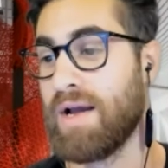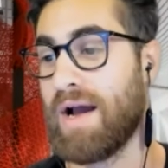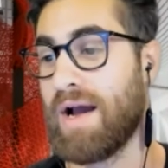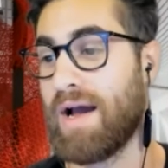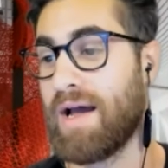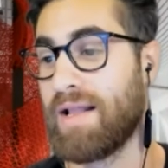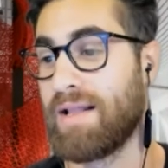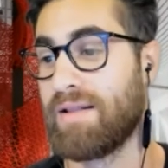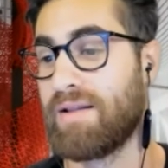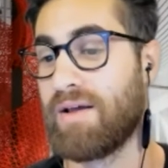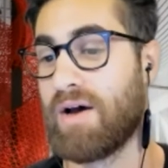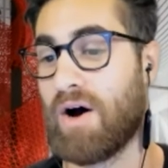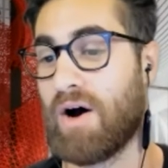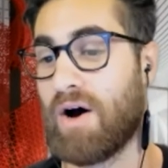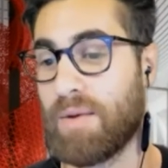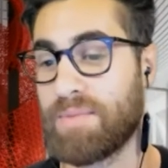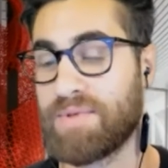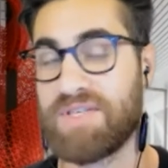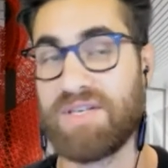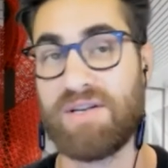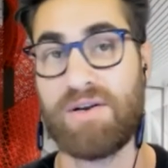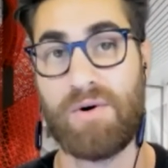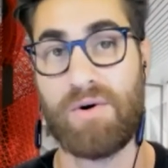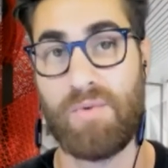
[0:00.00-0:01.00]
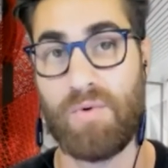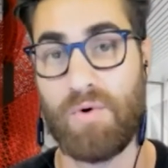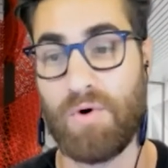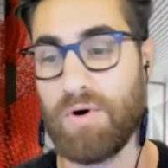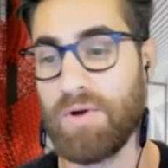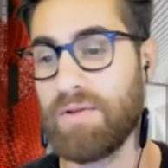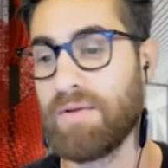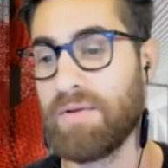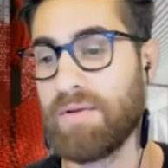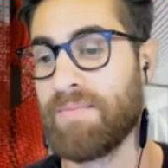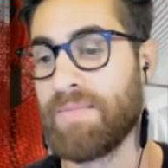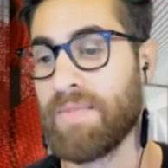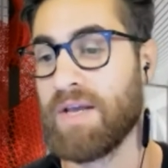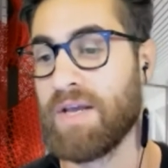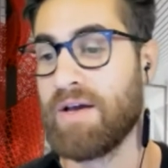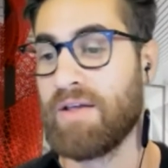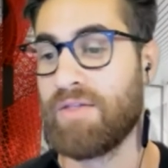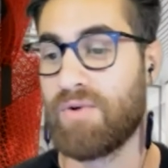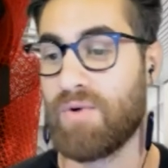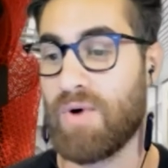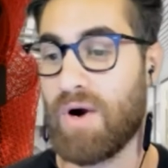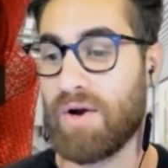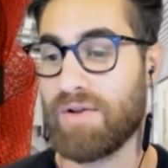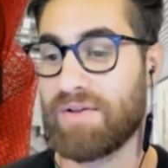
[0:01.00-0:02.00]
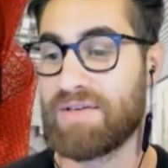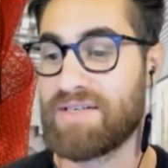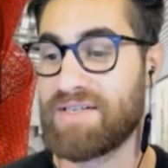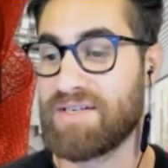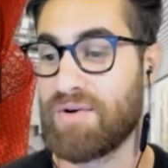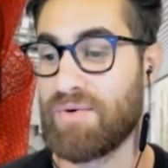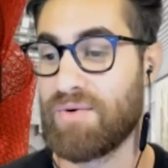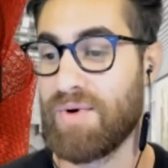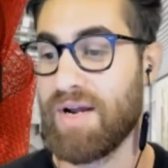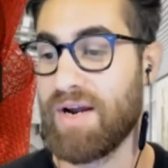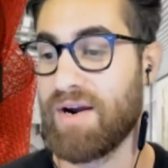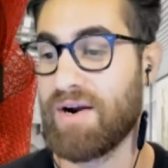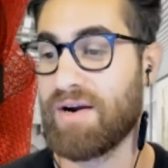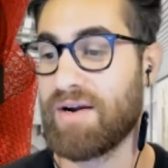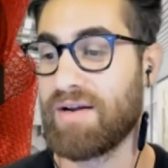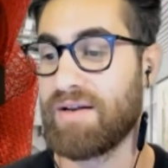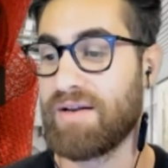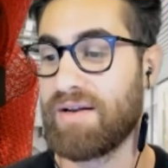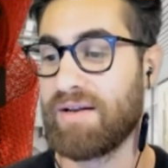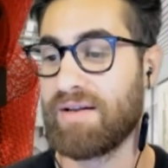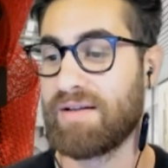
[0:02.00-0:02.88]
and the Hobson Award. Throughout his career,